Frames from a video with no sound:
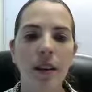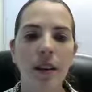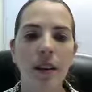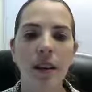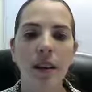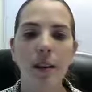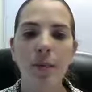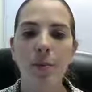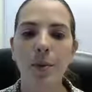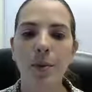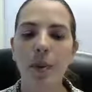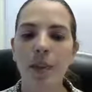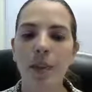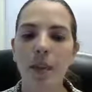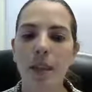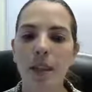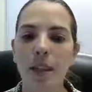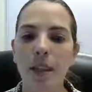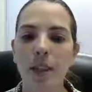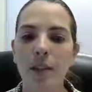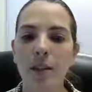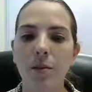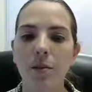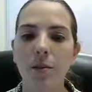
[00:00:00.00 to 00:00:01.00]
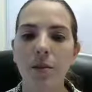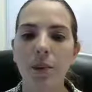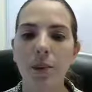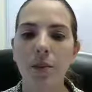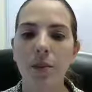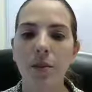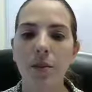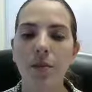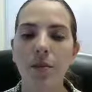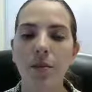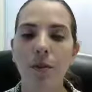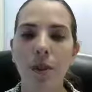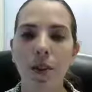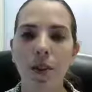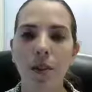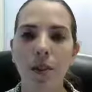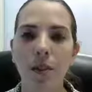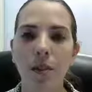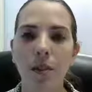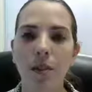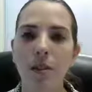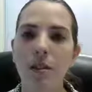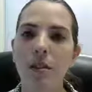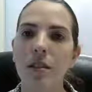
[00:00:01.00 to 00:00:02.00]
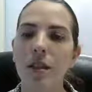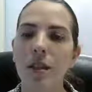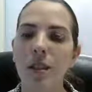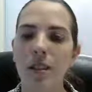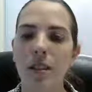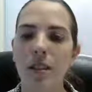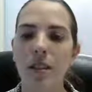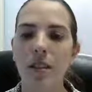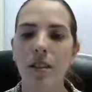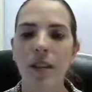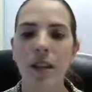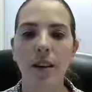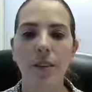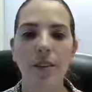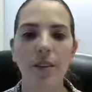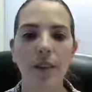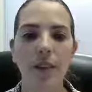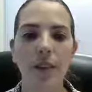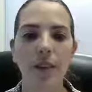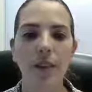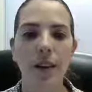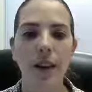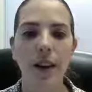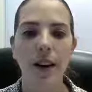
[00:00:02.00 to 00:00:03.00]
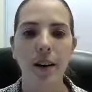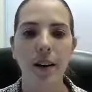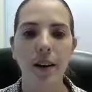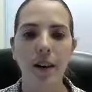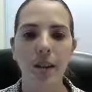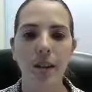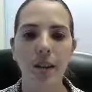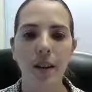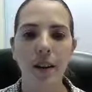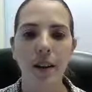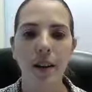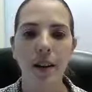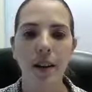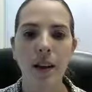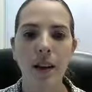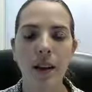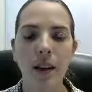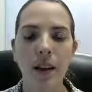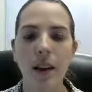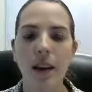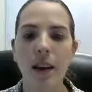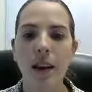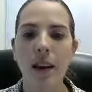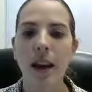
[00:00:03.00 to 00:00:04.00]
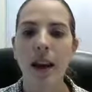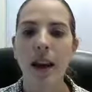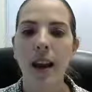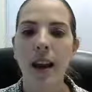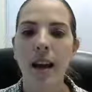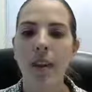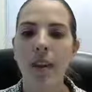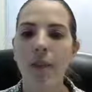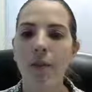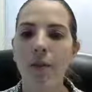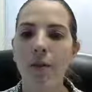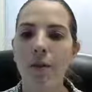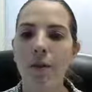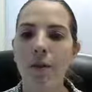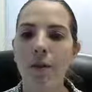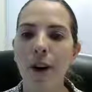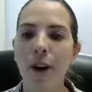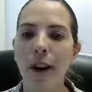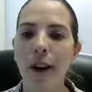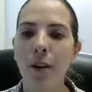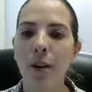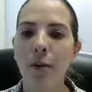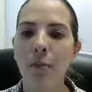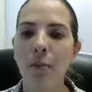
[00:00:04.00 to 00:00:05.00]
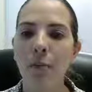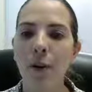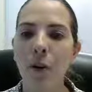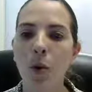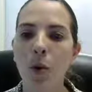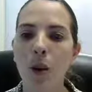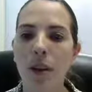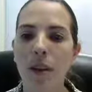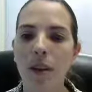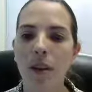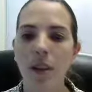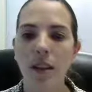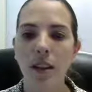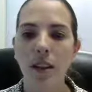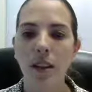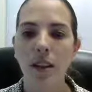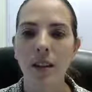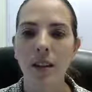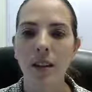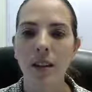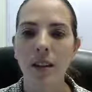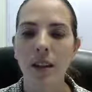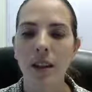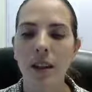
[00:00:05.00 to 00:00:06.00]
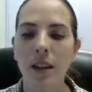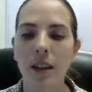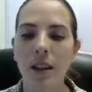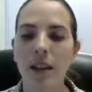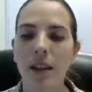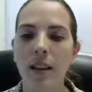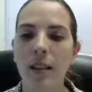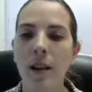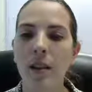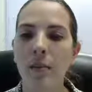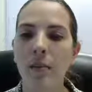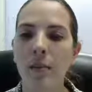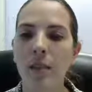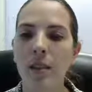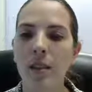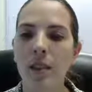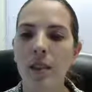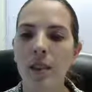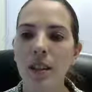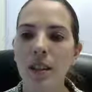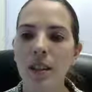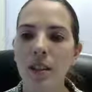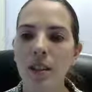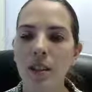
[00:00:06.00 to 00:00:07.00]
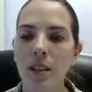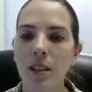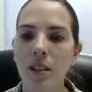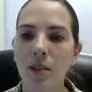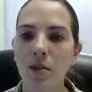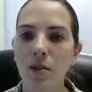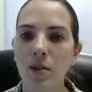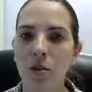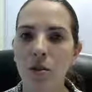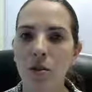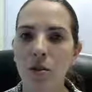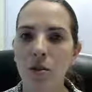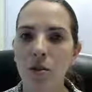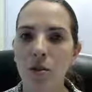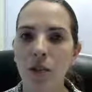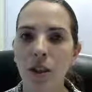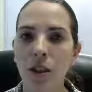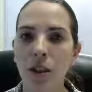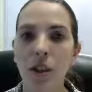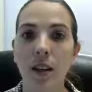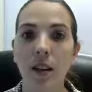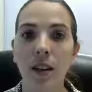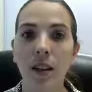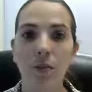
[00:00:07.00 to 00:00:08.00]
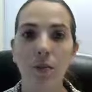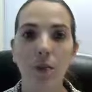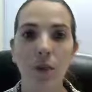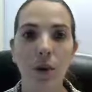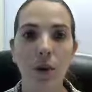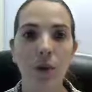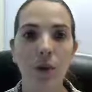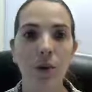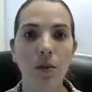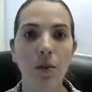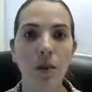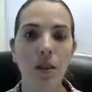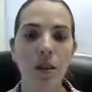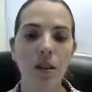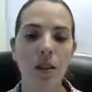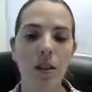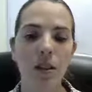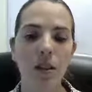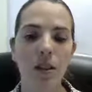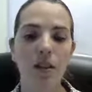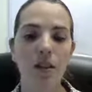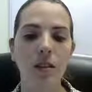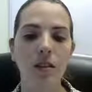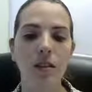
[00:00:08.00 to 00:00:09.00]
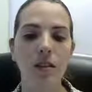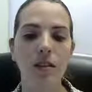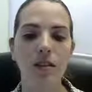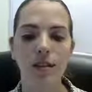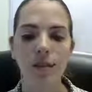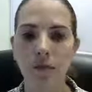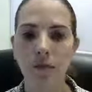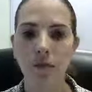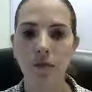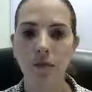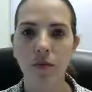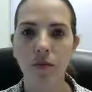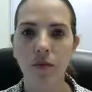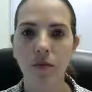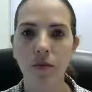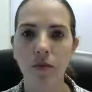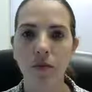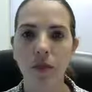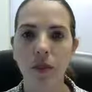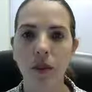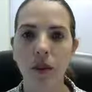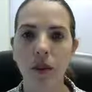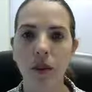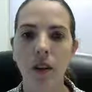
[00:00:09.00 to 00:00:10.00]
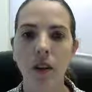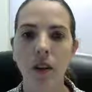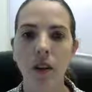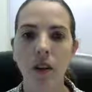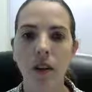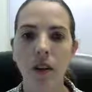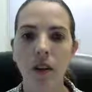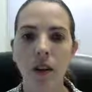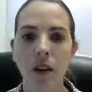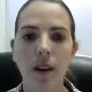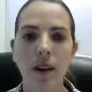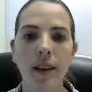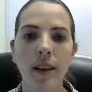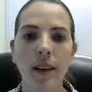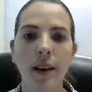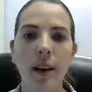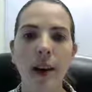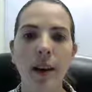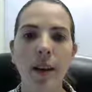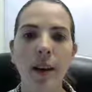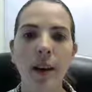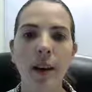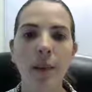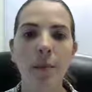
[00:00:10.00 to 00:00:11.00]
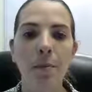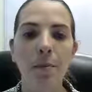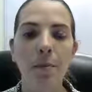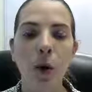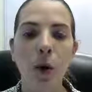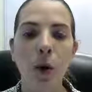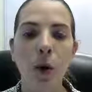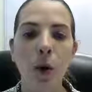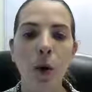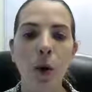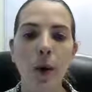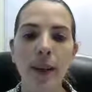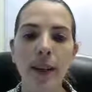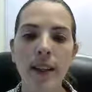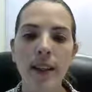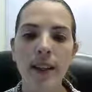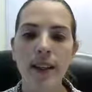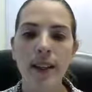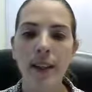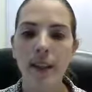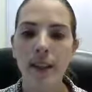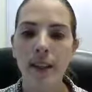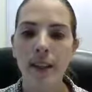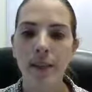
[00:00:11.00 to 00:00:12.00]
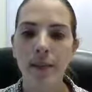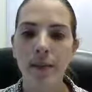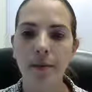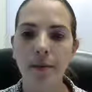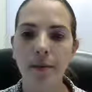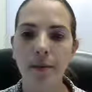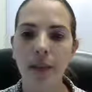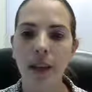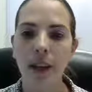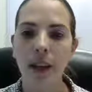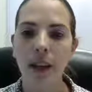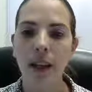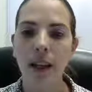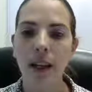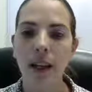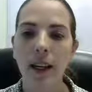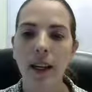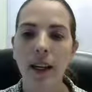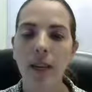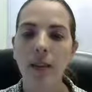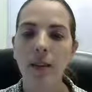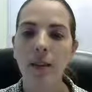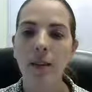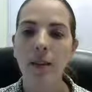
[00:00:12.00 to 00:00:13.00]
that precedes both functions, and it does stand for file, and the file pointer that precedes the control string in both functions. Now, a pointer is